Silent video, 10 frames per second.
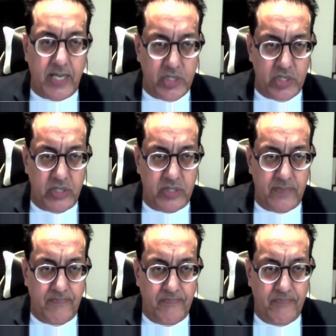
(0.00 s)
stations.
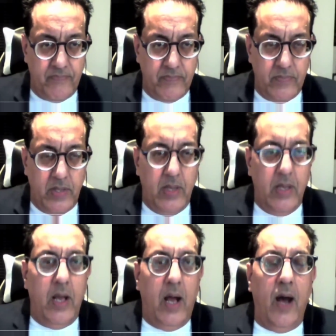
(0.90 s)

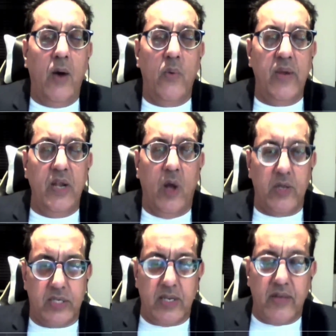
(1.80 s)
Uh, we
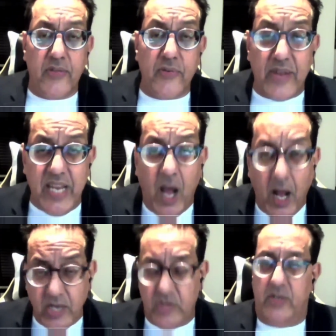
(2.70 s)
lost three
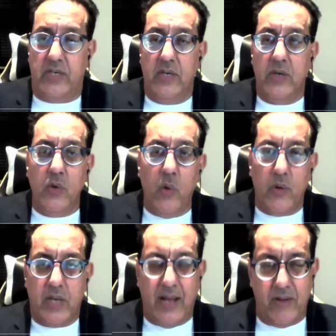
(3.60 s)
hundred
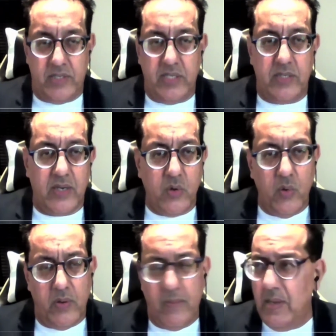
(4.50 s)
courthouses and
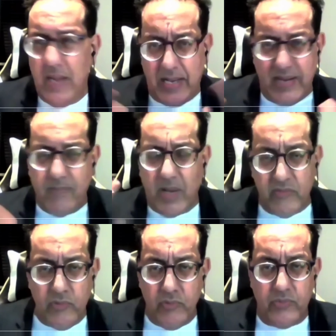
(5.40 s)
court, and never mind the
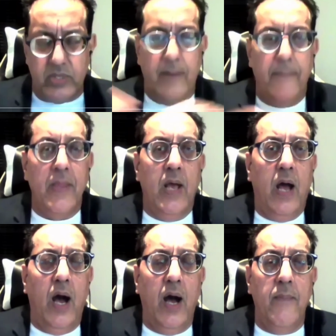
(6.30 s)
rooms.
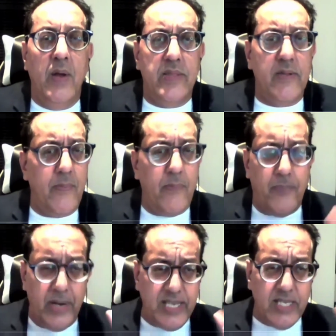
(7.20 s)
Um, there are
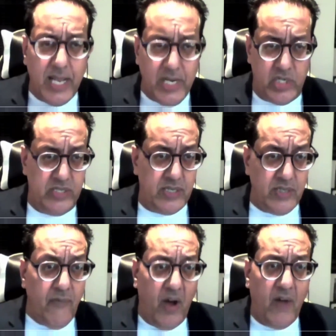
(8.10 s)
police stations
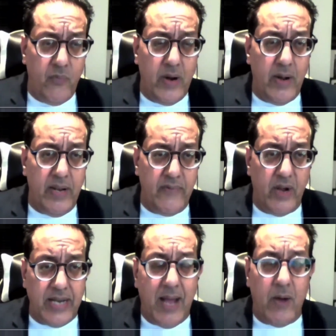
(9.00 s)
not far from where I live
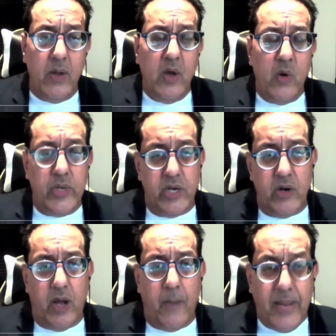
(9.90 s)
right now, which
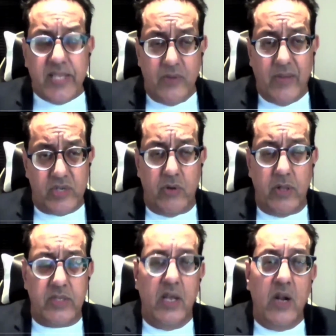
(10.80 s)
are pizza
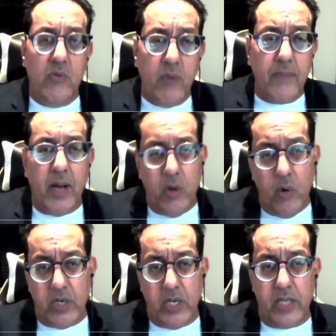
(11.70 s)
restaurants run by
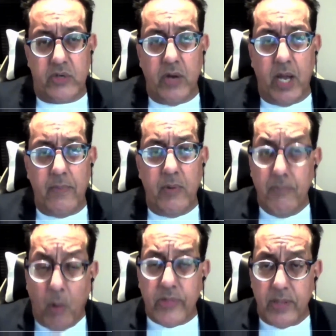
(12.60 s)
organized crime, who
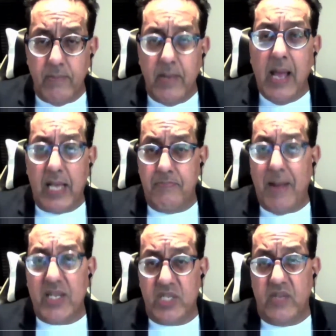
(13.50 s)
bought them as
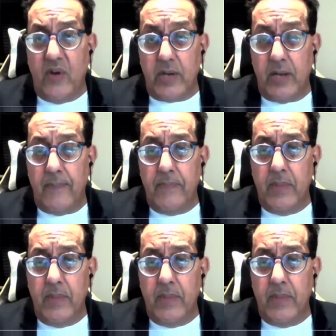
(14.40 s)
badges of honor